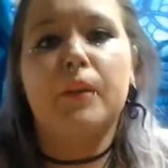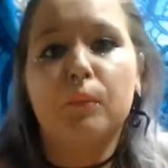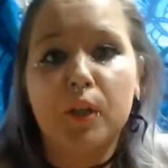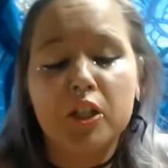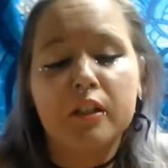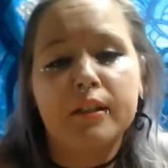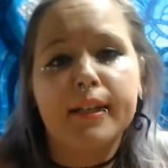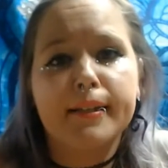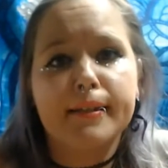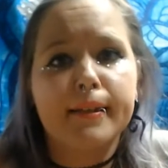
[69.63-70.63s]
Brigid
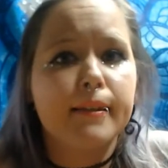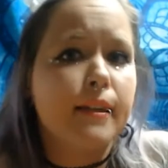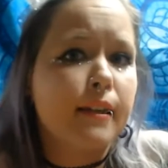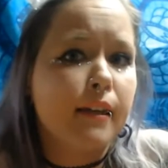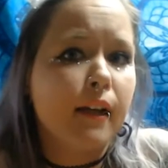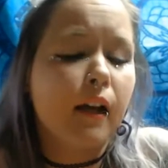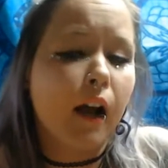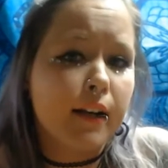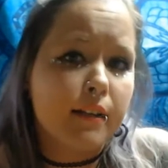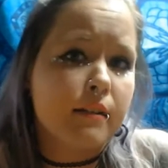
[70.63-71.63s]
is the
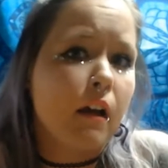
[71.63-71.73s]
goddess